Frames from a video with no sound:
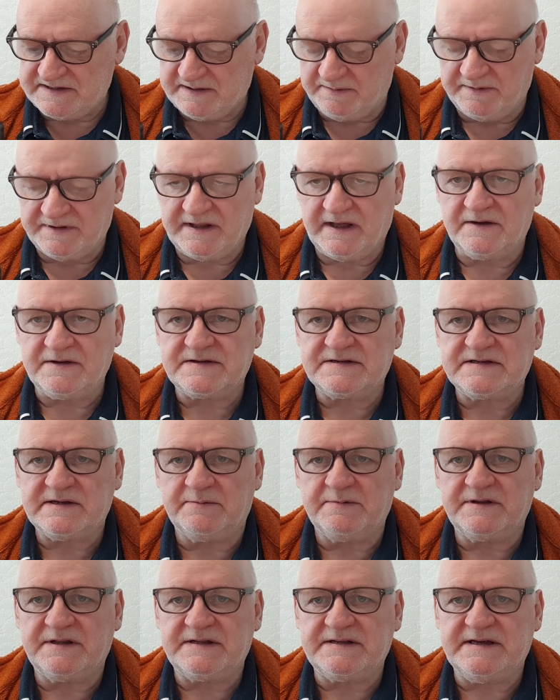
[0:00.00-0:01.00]
Some of
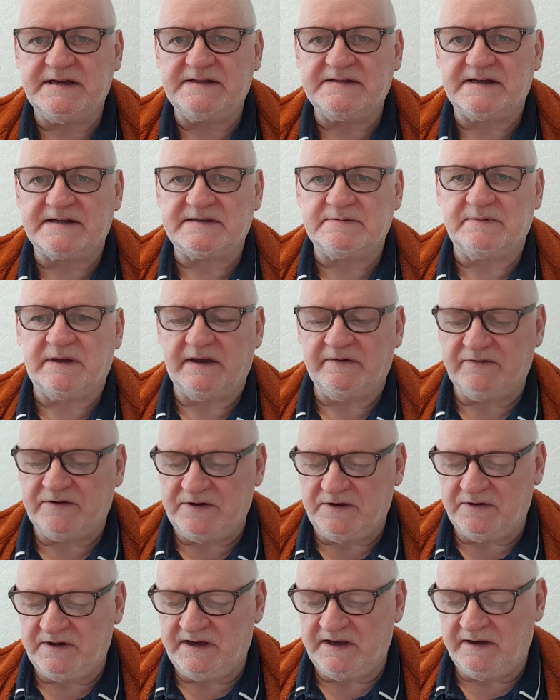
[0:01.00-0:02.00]
the details I'm giving
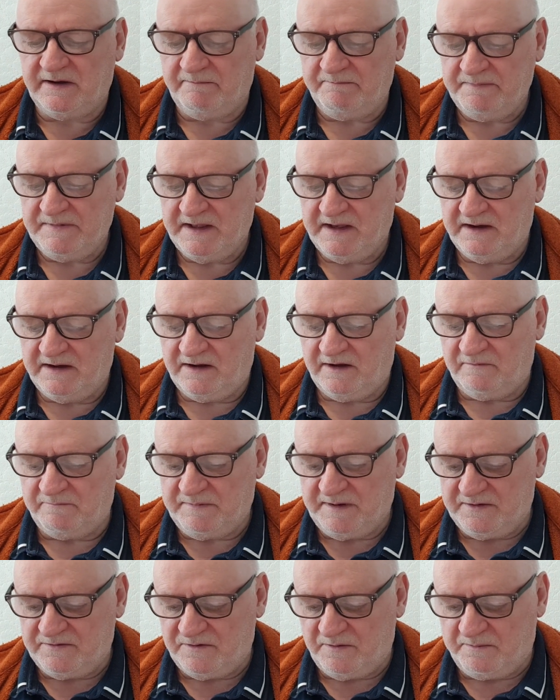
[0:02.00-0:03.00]
you here have
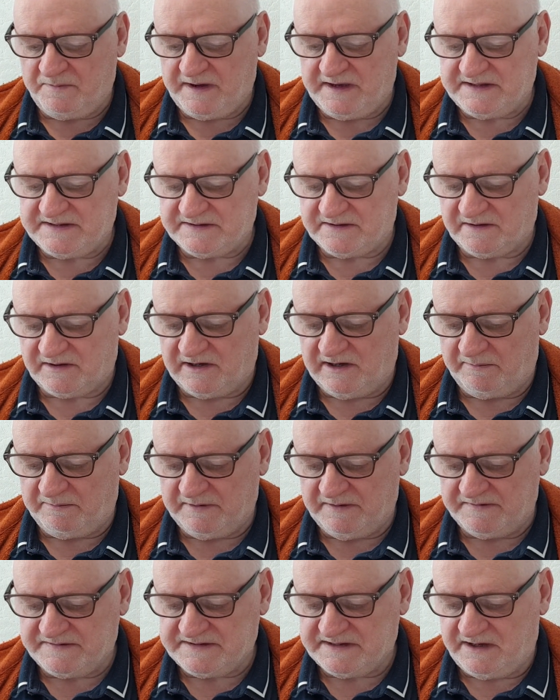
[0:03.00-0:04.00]
been repeated a couple
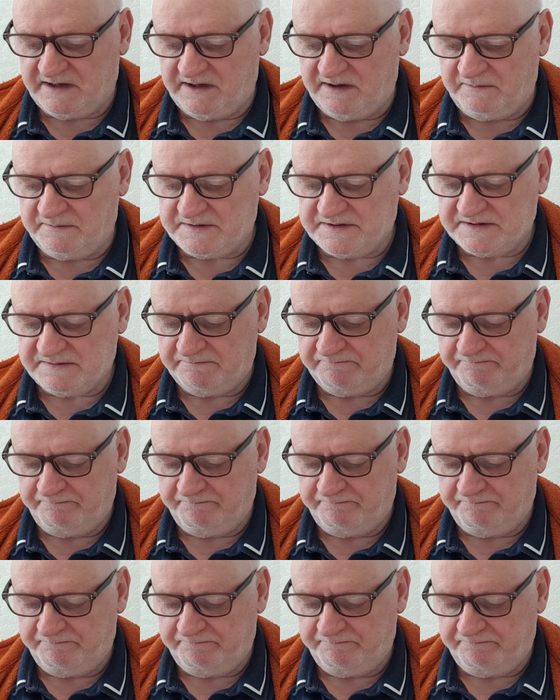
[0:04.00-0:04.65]
of times.